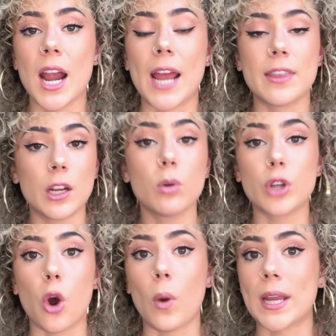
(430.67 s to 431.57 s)
and they don't
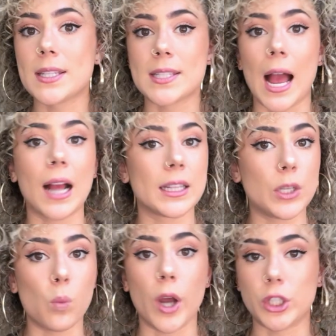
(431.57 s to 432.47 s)
know
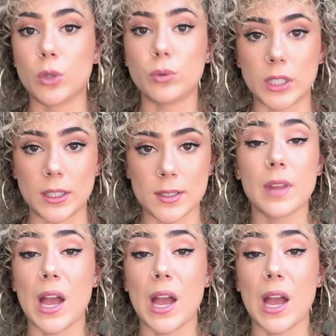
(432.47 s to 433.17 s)
exactly what you need.